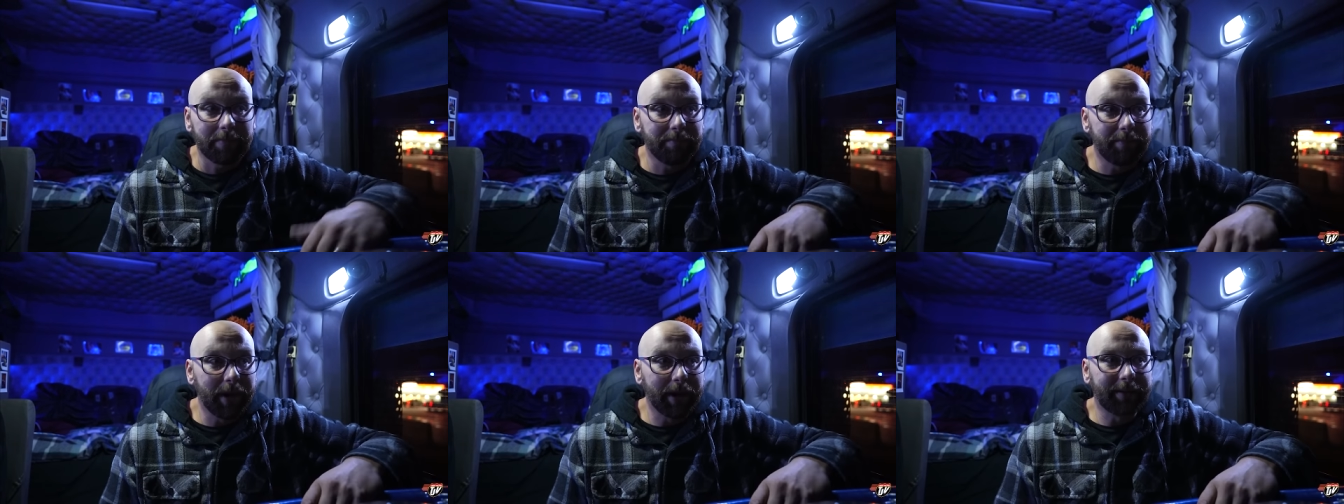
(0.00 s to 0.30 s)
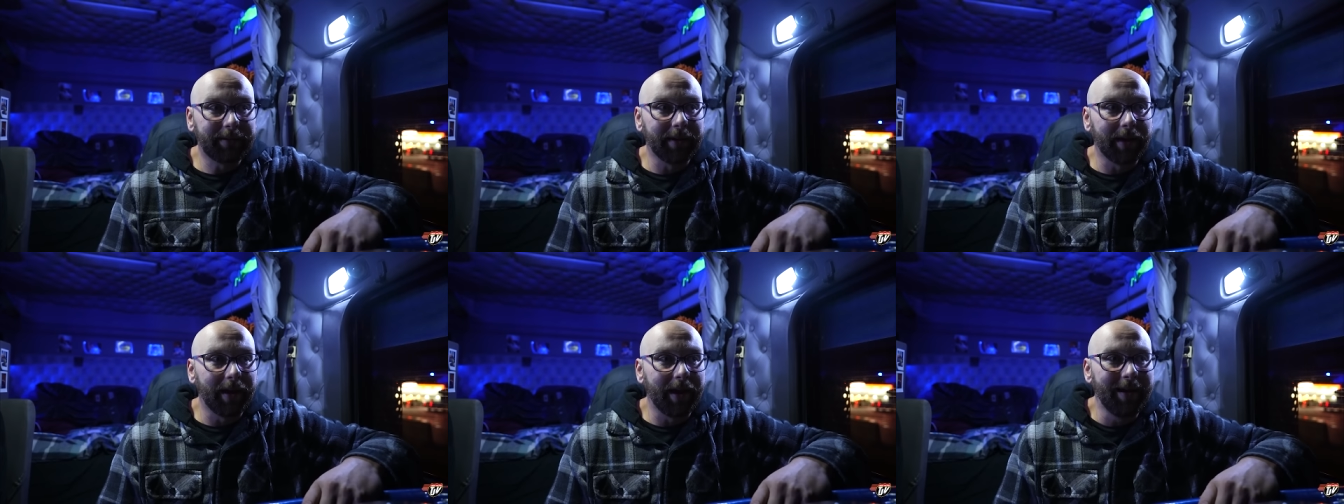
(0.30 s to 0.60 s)

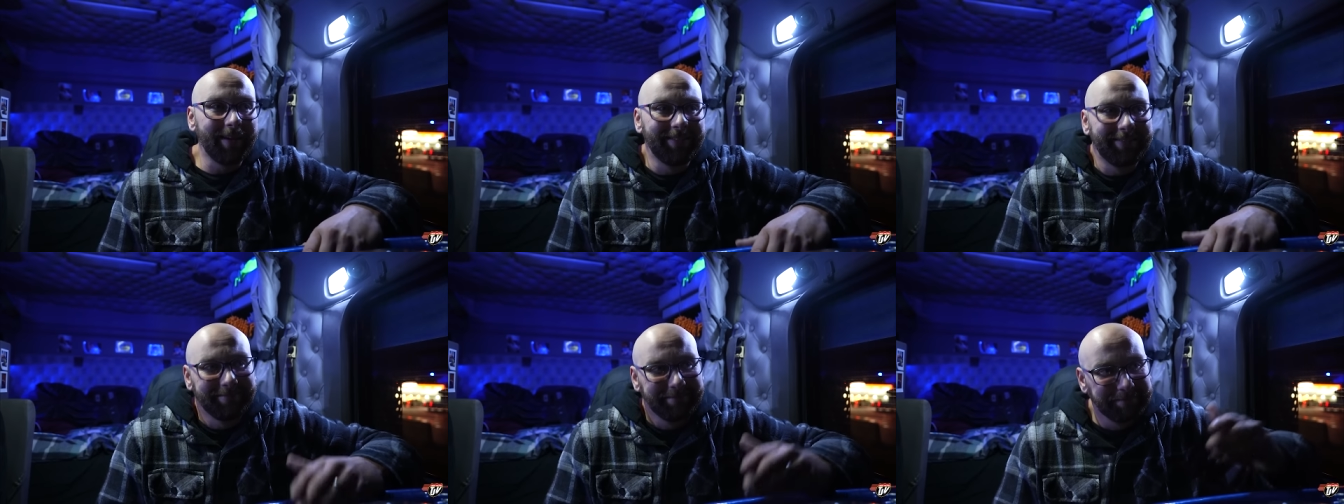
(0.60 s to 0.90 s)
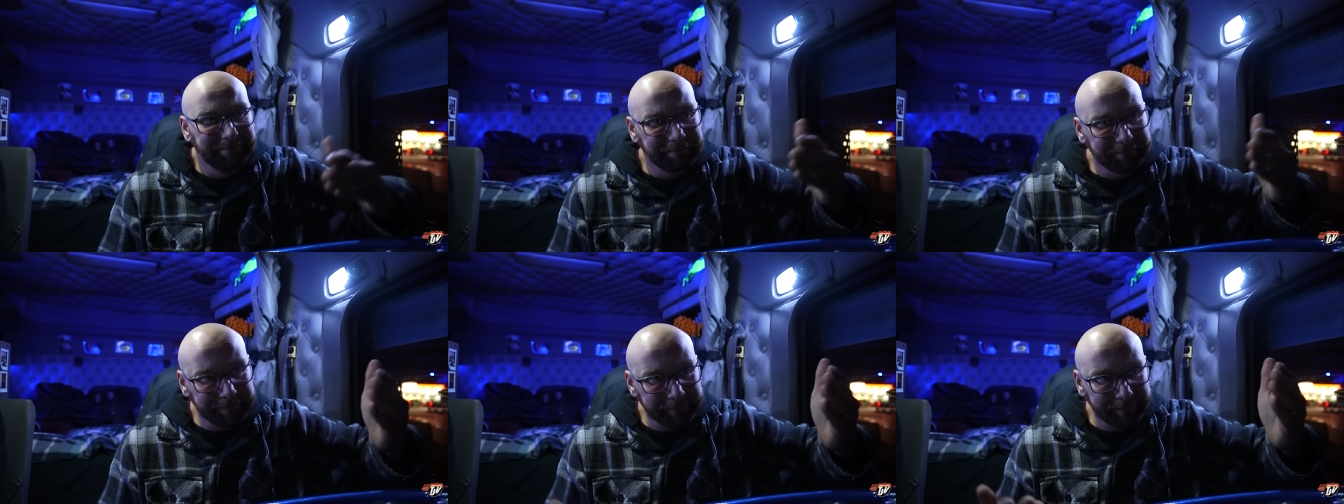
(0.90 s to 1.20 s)
But, uh,
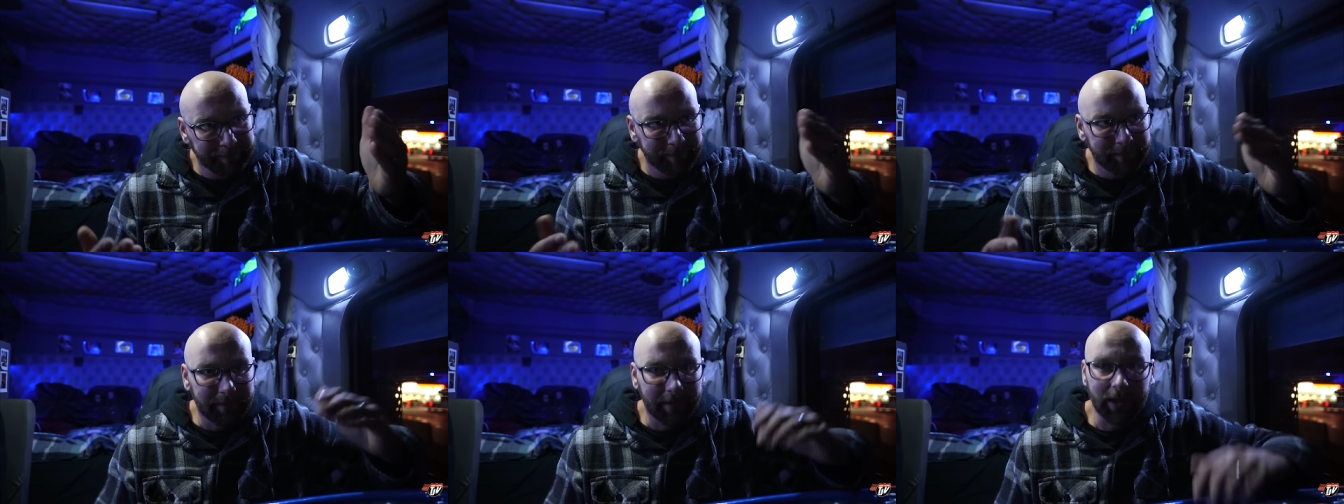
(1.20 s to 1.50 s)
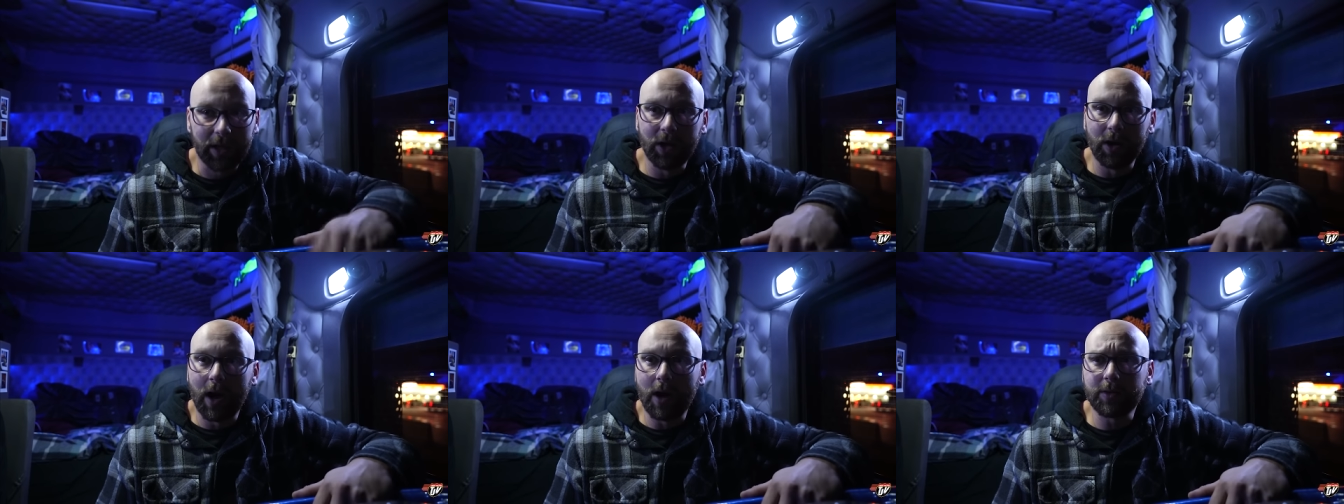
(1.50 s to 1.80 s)

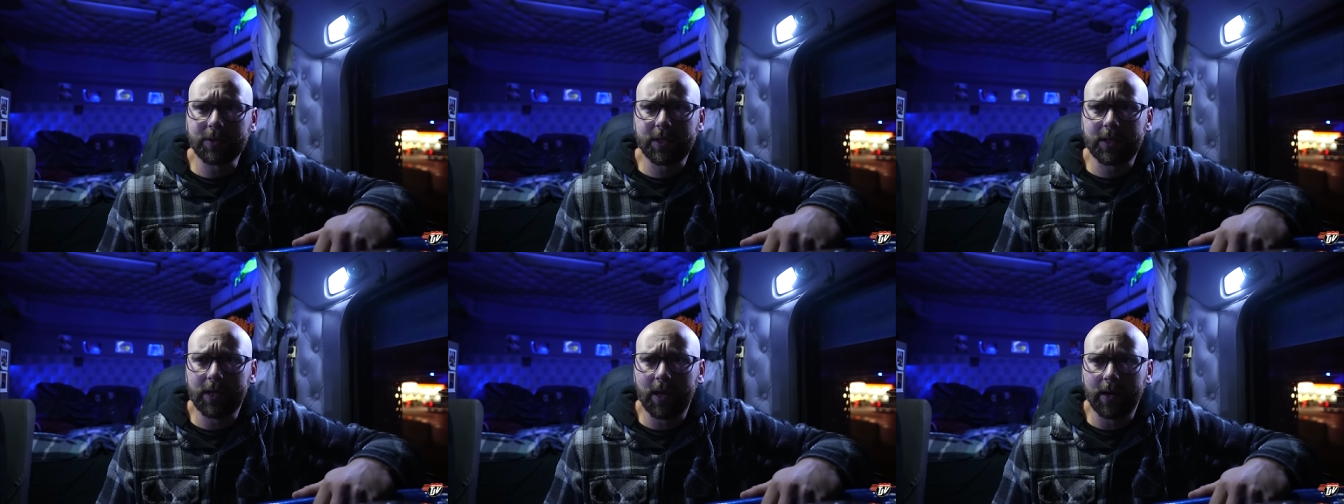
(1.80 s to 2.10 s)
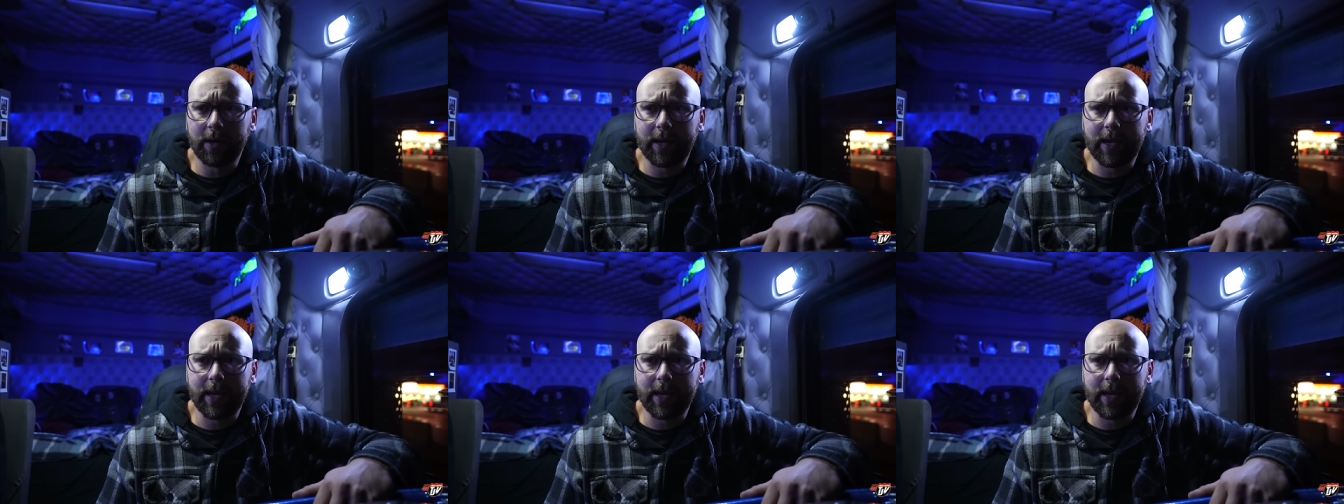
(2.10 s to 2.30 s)
you know, I was a young